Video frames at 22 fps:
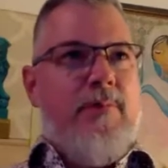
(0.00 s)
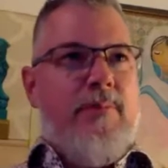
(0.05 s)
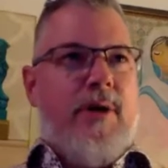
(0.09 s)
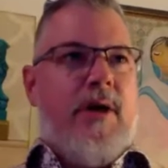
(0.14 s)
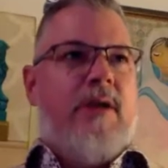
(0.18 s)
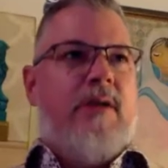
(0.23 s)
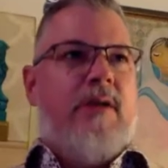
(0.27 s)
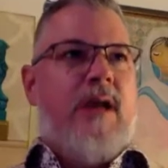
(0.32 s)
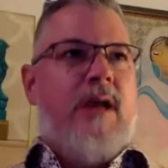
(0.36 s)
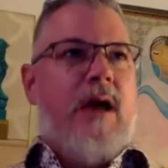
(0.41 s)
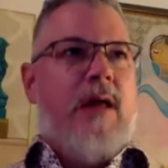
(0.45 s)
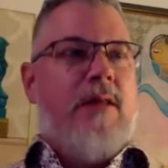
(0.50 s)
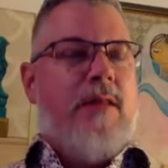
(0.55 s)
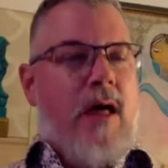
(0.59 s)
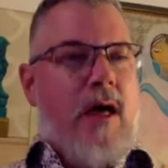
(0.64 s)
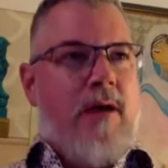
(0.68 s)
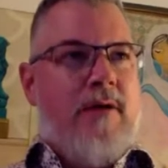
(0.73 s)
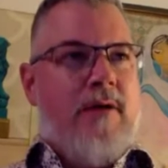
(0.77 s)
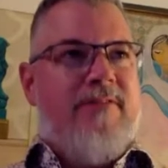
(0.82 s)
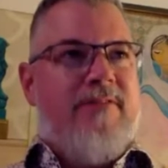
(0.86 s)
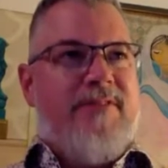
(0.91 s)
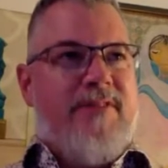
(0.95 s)
but a
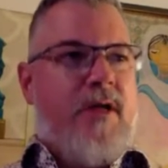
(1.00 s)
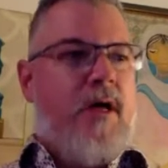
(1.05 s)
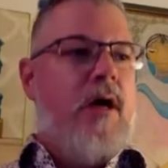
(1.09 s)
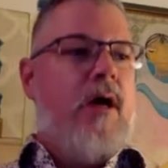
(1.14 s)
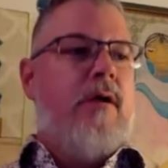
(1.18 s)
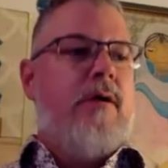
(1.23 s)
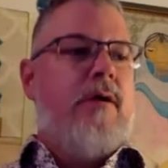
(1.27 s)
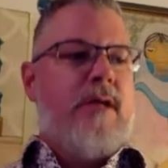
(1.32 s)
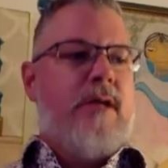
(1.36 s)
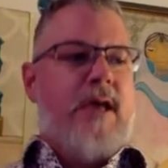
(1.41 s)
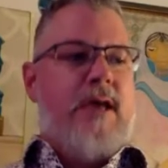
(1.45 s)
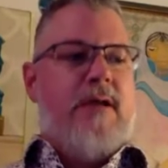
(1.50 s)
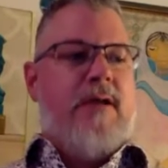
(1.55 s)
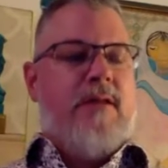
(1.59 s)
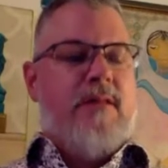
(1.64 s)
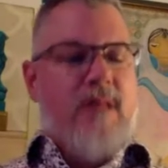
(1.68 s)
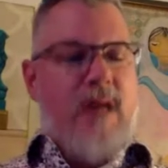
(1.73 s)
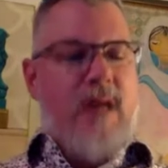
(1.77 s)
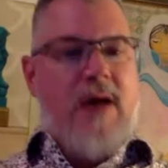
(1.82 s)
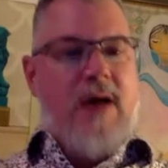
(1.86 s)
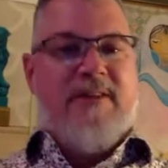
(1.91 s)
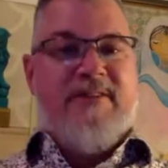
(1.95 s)
lot of thought and a
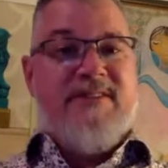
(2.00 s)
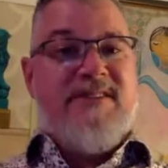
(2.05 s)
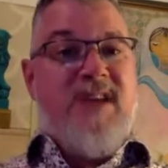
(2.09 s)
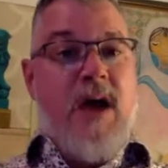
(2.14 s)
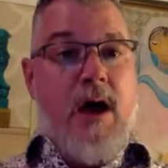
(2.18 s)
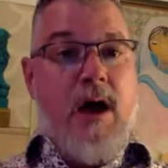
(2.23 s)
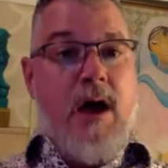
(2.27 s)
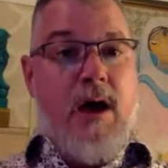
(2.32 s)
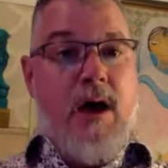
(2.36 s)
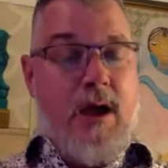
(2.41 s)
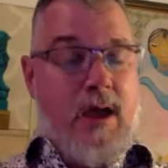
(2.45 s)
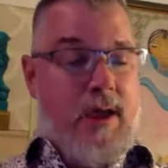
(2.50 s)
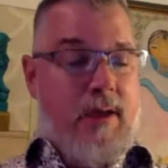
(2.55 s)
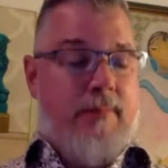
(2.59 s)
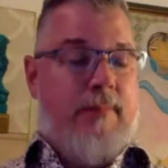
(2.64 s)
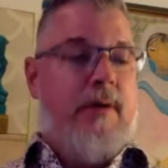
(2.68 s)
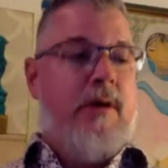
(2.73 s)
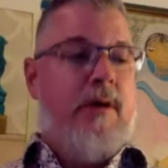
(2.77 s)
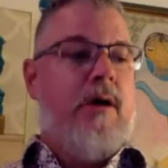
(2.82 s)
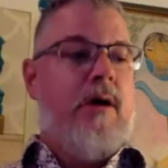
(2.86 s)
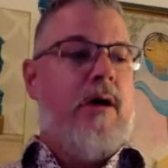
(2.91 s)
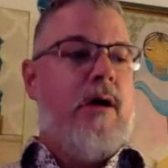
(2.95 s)
lot of
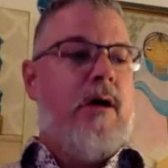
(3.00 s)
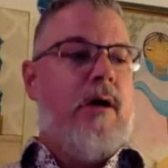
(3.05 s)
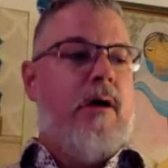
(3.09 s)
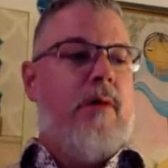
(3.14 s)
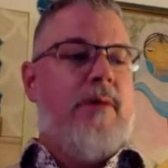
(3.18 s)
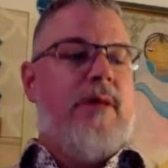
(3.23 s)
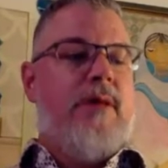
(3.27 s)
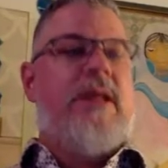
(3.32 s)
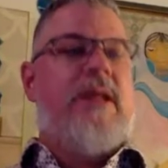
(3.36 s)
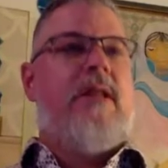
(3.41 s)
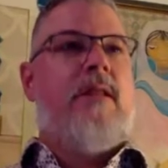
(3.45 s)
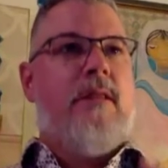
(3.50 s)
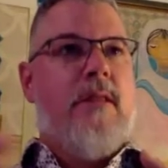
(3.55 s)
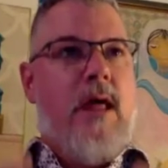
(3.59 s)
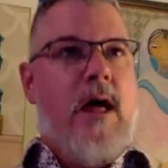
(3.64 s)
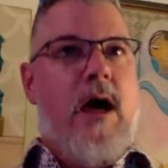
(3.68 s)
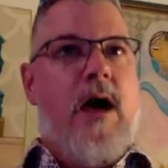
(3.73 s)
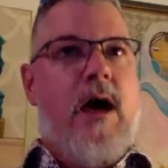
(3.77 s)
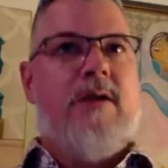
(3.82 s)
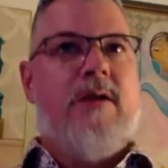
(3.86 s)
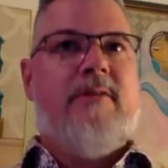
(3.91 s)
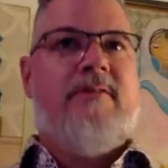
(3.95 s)
time and a
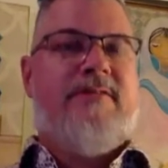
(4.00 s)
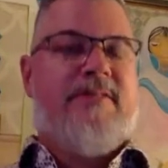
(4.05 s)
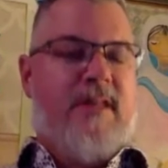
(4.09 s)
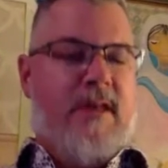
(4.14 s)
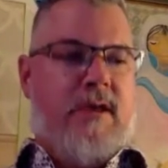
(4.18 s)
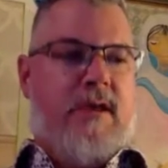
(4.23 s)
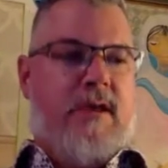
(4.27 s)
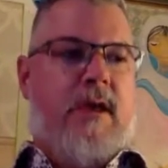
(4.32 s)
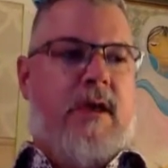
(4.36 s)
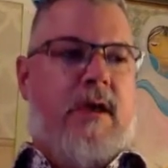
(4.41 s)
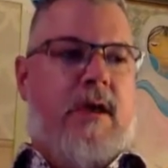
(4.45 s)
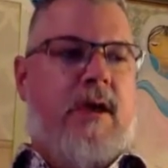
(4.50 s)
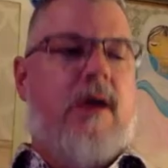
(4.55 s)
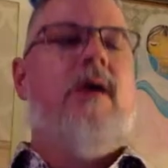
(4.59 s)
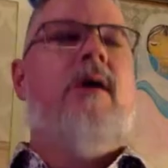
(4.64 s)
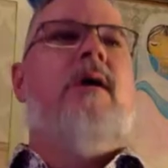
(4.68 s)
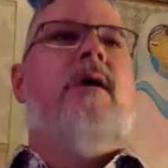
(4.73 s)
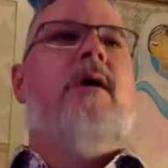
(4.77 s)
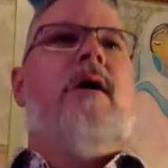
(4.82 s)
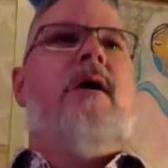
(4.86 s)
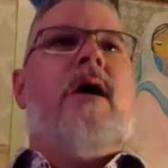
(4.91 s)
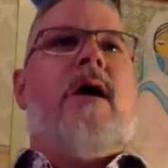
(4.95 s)
lot of thinking
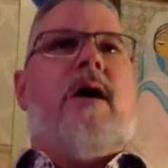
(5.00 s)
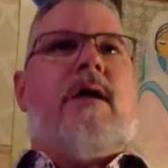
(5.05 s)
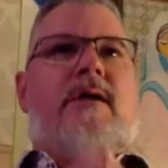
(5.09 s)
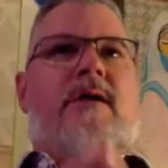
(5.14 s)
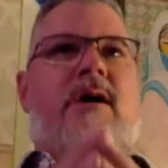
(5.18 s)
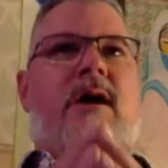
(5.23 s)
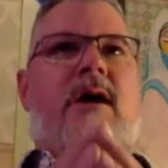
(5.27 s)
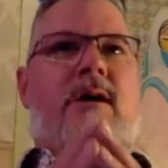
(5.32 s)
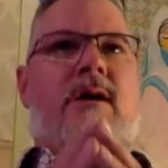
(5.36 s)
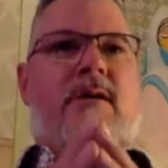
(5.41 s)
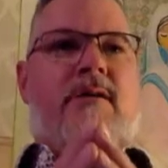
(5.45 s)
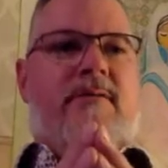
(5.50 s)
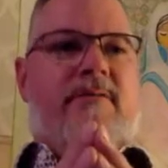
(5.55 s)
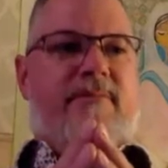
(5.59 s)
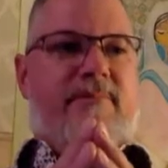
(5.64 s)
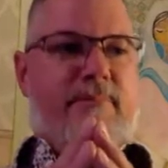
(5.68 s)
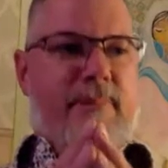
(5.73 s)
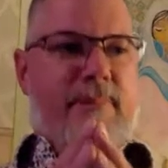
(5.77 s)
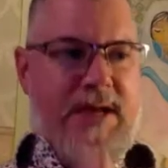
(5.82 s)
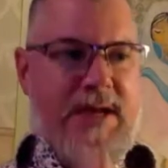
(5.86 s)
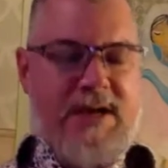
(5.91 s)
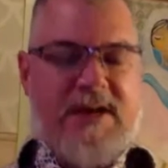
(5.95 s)
and kind of
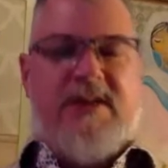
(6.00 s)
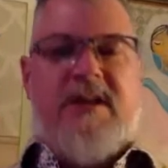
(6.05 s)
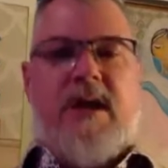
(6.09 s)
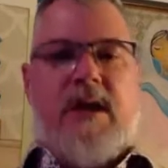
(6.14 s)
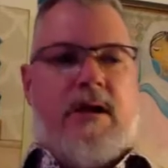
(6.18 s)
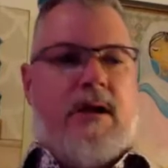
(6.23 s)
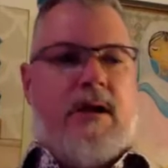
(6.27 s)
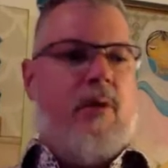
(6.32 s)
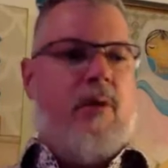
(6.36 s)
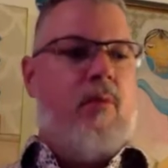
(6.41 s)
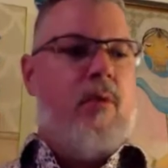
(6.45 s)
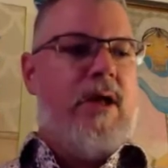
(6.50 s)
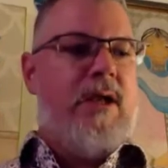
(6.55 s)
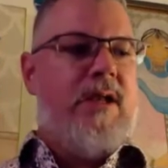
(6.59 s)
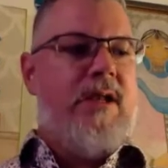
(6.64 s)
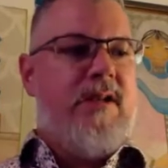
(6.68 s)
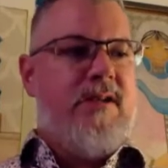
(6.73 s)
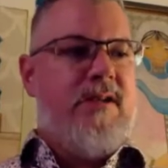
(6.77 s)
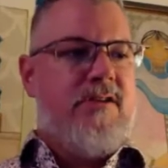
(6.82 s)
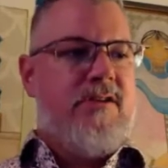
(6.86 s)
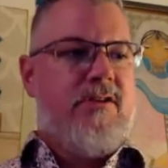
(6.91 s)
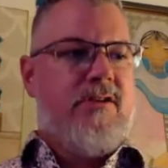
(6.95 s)
meditating went
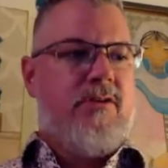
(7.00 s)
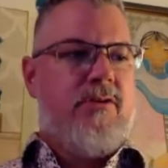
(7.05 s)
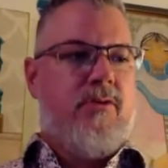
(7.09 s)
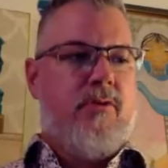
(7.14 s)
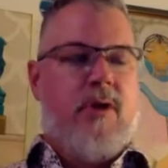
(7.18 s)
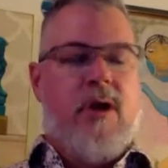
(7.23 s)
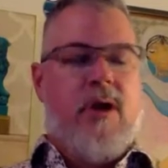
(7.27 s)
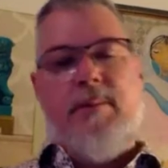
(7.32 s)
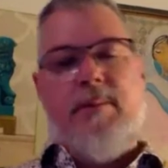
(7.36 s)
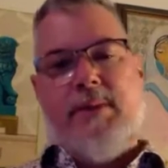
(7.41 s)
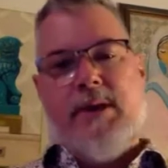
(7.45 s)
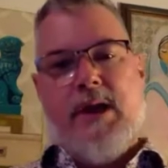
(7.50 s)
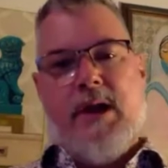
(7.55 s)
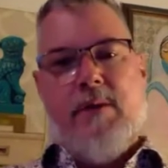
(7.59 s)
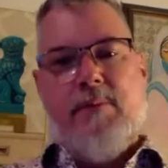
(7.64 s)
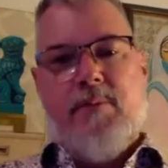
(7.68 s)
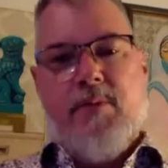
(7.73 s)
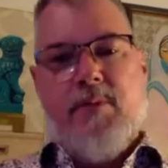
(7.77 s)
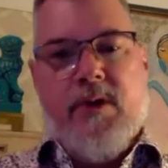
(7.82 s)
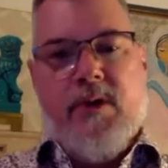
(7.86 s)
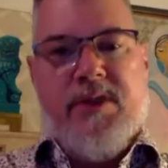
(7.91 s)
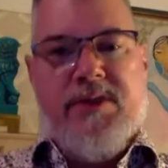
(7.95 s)
into coming
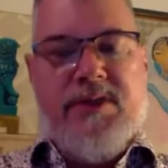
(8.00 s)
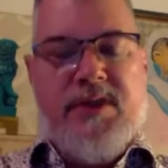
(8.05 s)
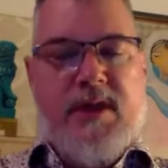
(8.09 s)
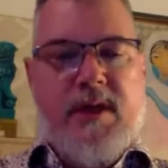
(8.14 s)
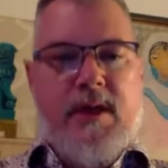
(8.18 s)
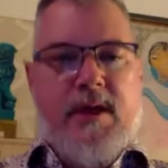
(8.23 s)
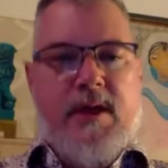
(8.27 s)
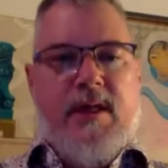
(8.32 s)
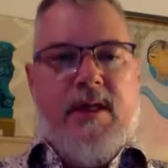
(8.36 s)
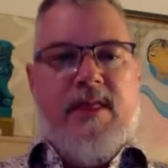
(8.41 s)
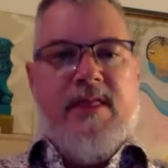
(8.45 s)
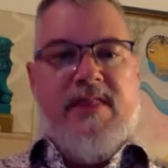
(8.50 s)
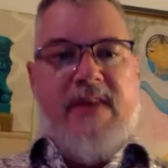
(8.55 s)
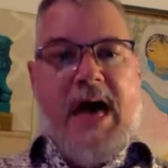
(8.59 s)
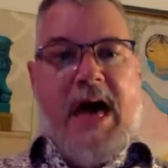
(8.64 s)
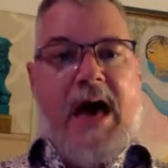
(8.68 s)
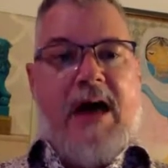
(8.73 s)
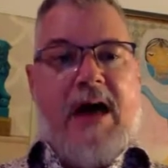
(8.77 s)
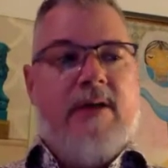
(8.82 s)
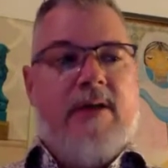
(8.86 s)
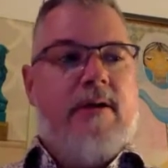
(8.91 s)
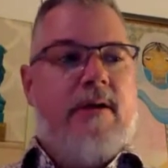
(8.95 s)
up with
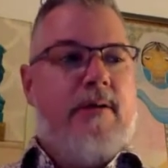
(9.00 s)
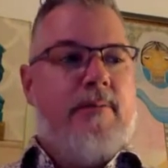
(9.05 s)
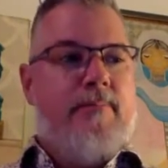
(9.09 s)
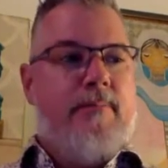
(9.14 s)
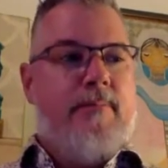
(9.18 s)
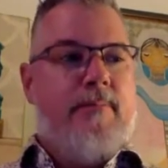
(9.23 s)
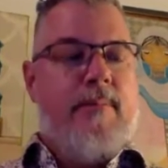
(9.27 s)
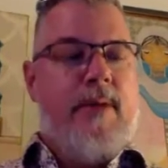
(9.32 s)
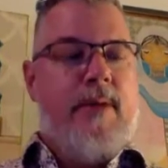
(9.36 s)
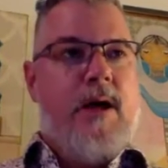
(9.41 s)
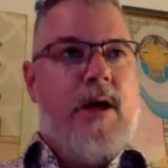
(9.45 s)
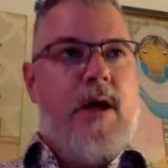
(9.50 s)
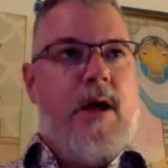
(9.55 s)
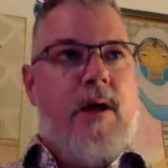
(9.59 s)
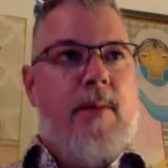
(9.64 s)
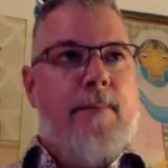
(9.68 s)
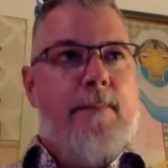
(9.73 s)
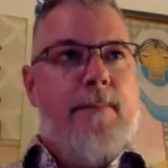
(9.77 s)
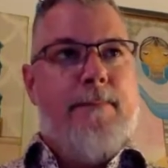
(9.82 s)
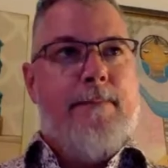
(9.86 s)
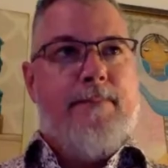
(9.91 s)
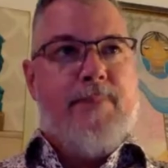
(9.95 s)
that
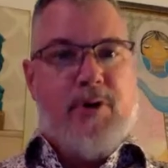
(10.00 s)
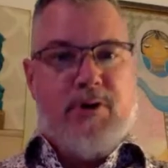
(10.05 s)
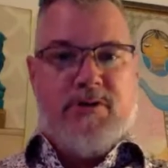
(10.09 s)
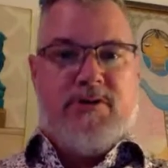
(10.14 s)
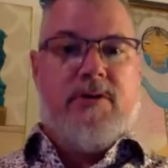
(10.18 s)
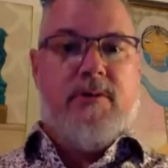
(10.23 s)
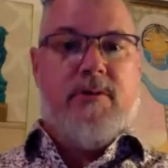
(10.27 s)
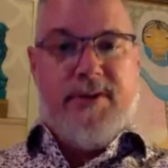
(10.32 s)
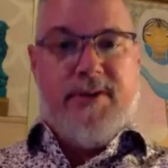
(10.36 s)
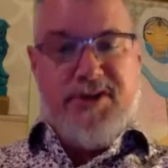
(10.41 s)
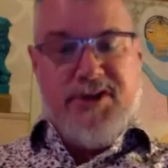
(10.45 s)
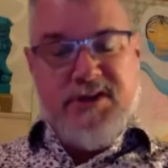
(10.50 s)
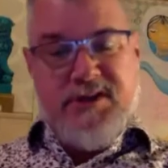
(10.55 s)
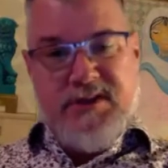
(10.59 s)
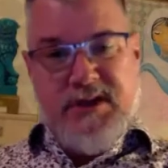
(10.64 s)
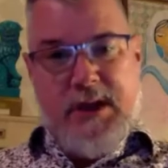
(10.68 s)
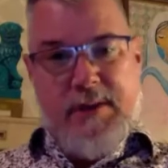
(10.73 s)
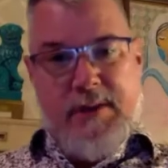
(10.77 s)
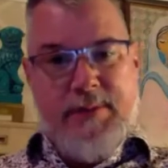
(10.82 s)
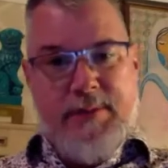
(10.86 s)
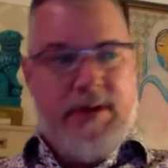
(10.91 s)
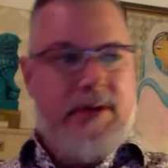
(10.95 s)
personal mission
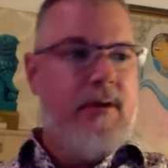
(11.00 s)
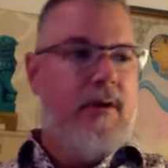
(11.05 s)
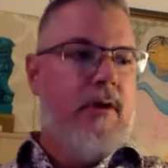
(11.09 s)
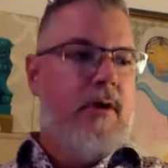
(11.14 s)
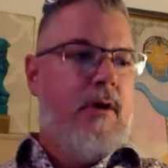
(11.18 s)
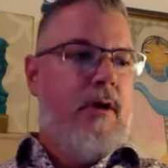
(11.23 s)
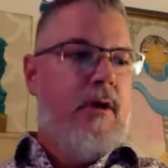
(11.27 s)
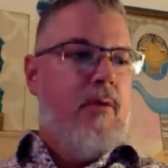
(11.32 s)
statement,